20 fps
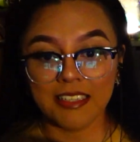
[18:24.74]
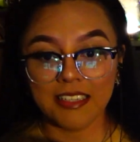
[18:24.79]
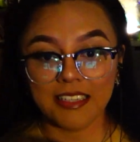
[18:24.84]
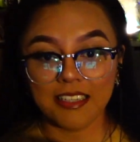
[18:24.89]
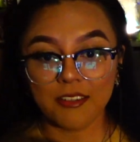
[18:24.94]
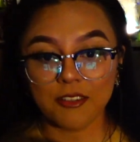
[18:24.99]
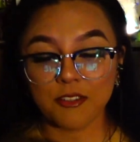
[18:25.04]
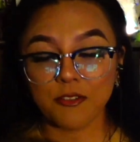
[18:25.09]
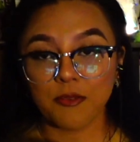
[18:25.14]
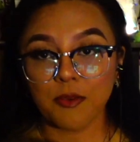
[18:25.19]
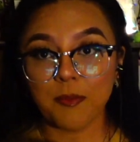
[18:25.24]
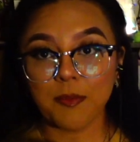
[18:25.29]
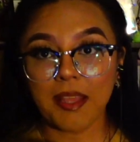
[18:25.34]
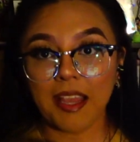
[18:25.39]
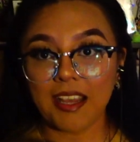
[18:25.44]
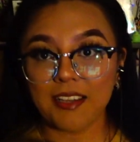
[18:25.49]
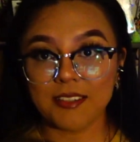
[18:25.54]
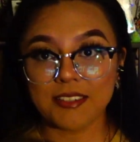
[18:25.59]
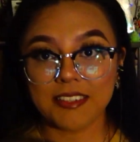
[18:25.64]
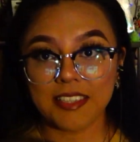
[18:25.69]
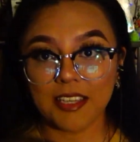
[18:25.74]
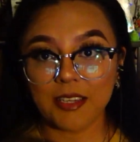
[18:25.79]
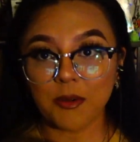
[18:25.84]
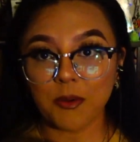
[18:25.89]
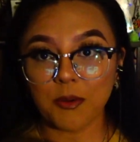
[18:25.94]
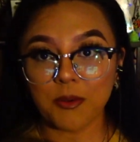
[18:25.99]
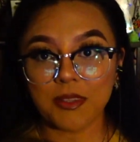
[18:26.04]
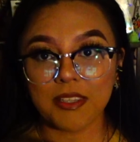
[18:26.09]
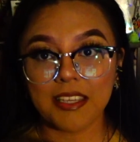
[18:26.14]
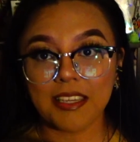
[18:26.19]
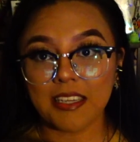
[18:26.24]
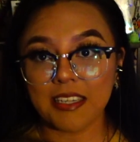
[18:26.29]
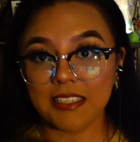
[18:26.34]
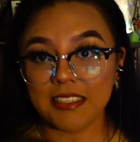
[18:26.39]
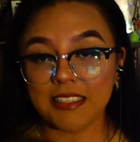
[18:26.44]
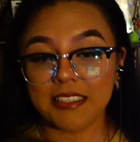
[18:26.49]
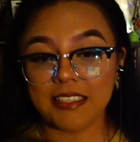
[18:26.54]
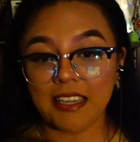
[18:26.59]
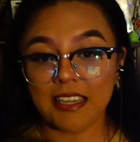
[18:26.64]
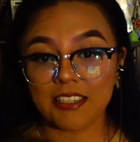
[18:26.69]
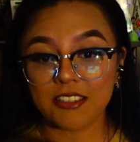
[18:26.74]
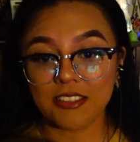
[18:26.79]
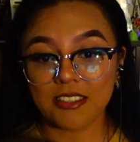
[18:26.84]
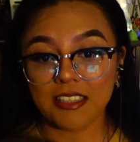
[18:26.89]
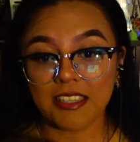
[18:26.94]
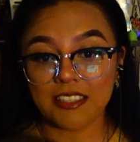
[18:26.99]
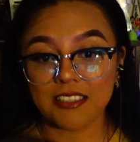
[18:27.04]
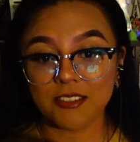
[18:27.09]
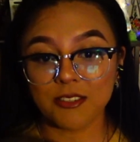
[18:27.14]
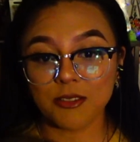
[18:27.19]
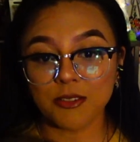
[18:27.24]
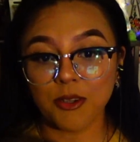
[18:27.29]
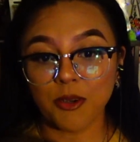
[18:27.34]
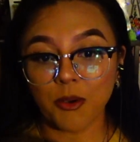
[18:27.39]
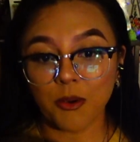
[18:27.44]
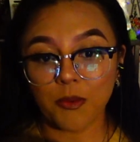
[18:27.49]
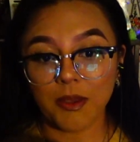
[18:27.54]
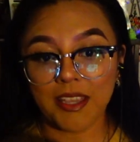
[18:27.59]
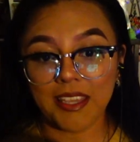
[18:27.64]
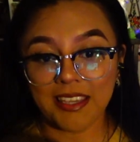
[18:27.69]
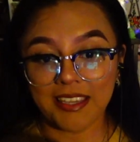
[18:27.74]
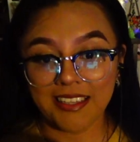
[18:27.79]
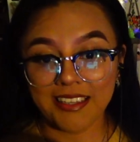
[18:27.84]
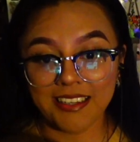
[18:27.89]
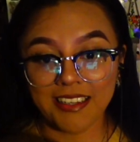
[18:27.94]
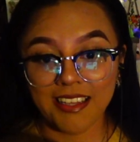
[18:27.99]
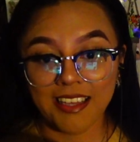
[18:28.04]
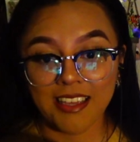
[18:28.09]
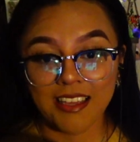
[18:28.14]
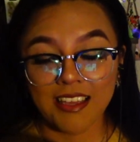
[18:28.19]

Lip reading: It was from the outside only, and I didn't actually get to go in.